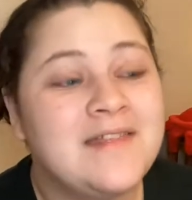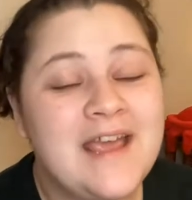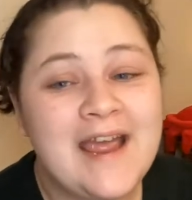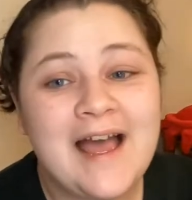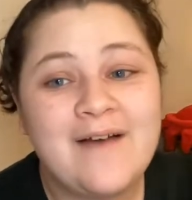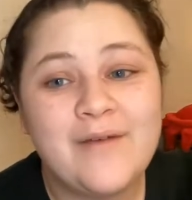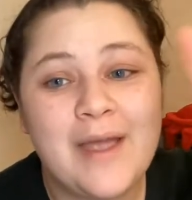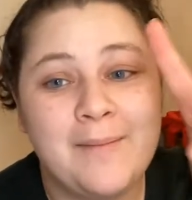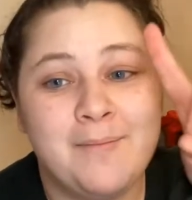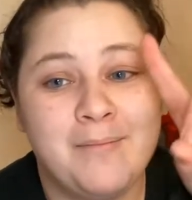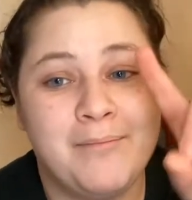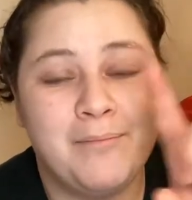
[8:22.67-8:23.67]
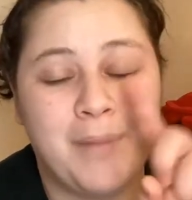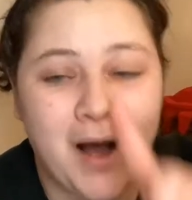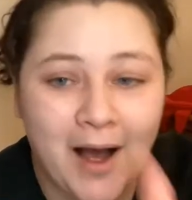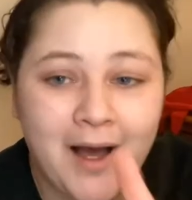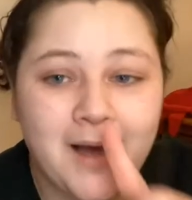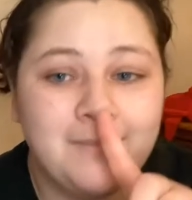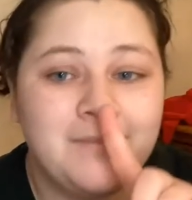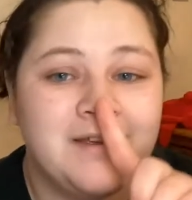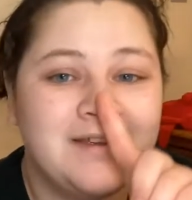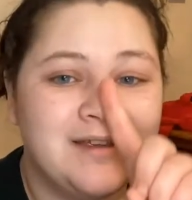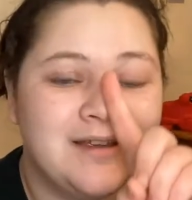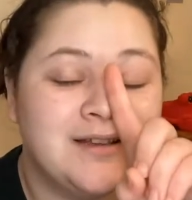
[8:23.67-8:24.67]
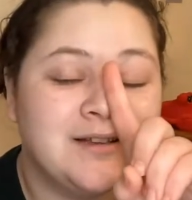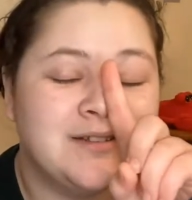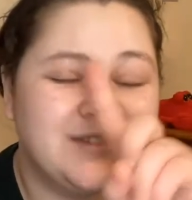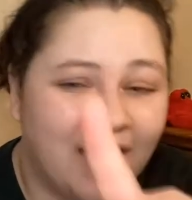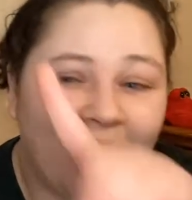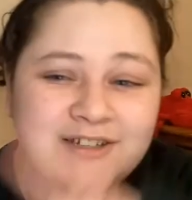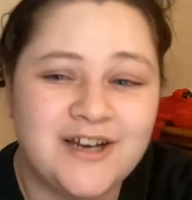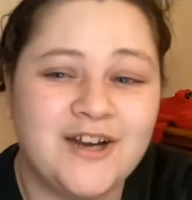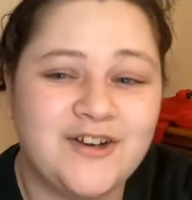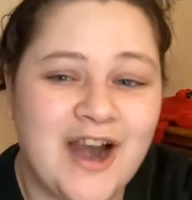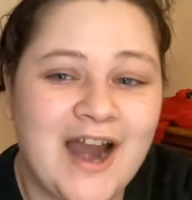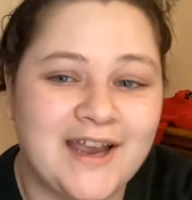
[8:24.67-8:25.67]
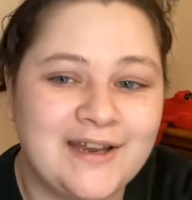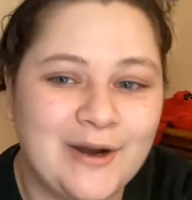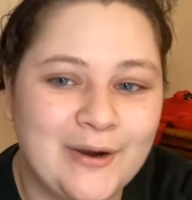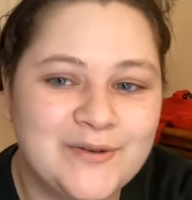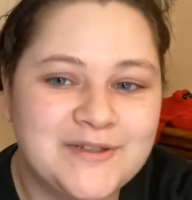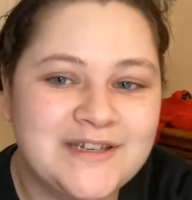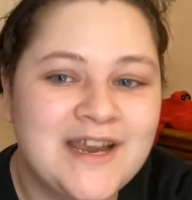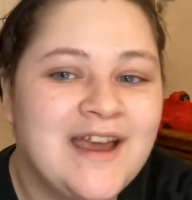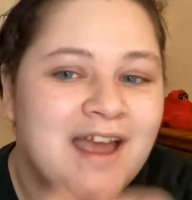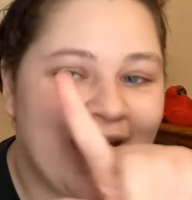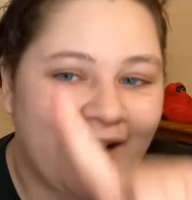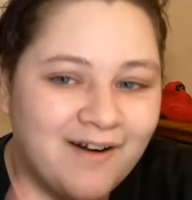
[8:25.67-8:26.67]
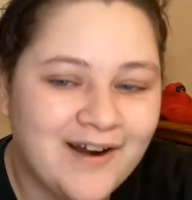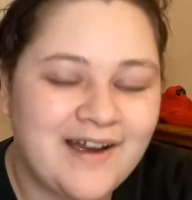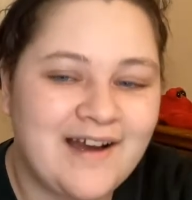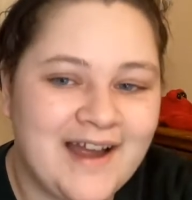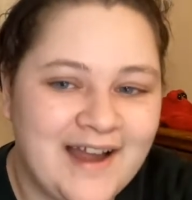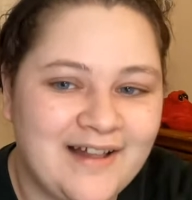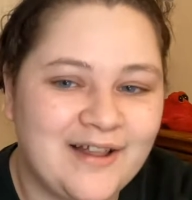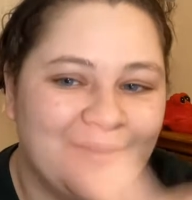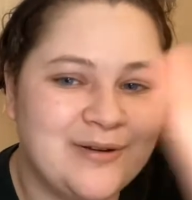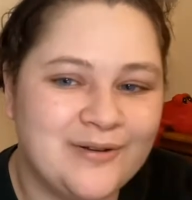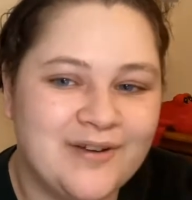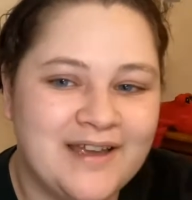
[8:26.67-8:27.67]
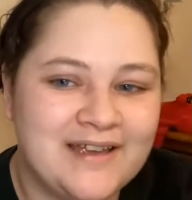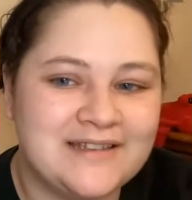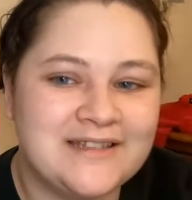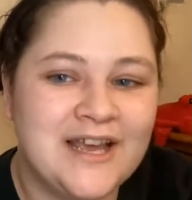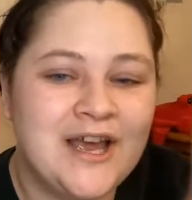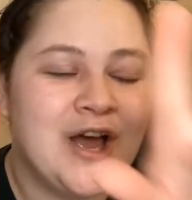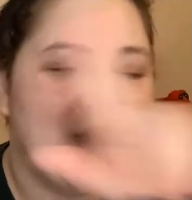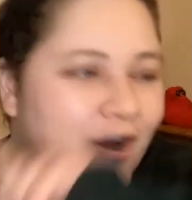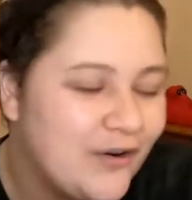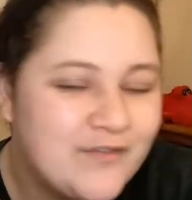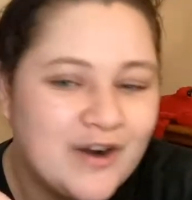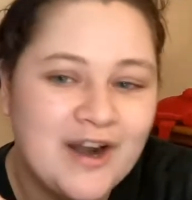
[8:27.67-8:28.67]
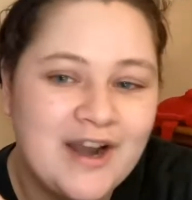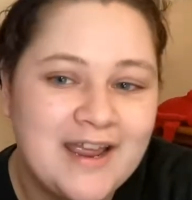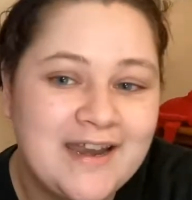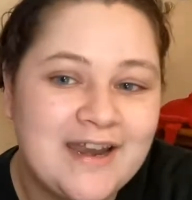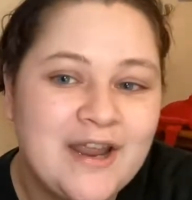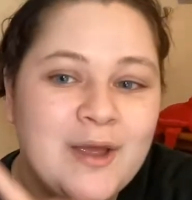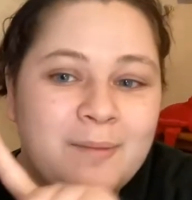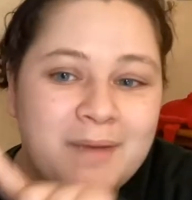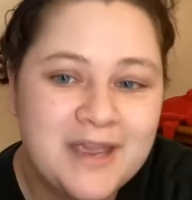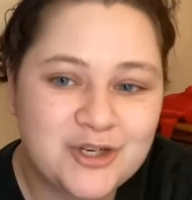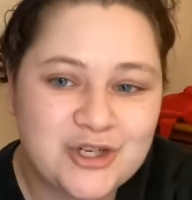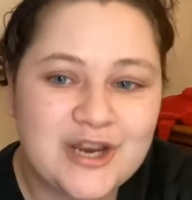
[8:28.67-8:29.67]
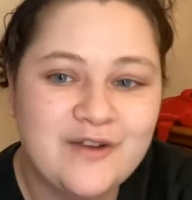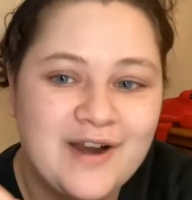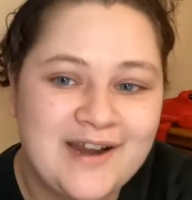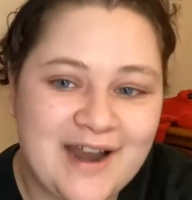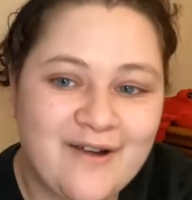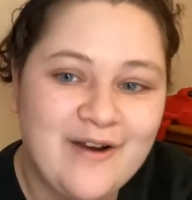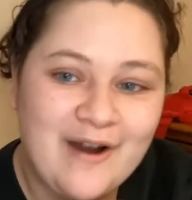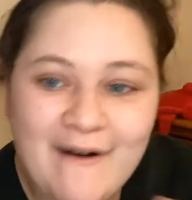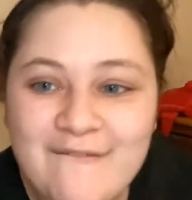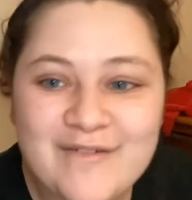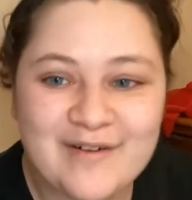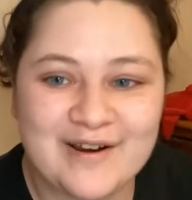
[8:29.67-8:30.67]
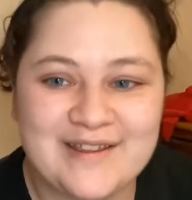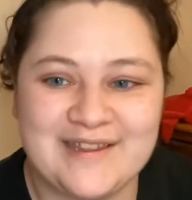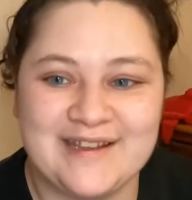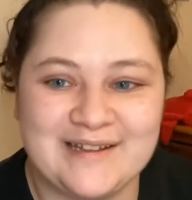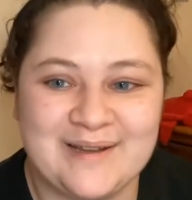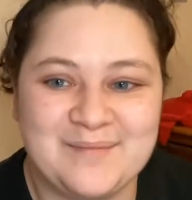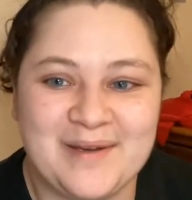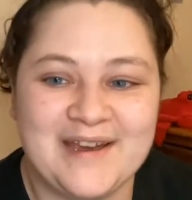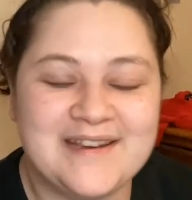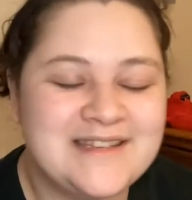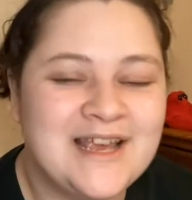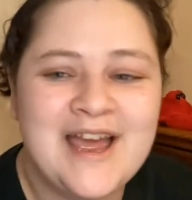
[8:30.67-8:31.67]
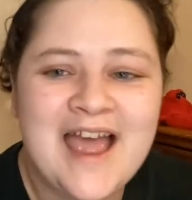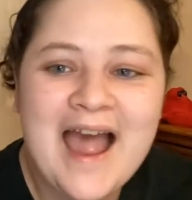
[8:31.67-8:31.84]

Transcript: They have a bomb Locked on Kraken host, Erica Ayala, who is over in Beijing right now covering the Olympics.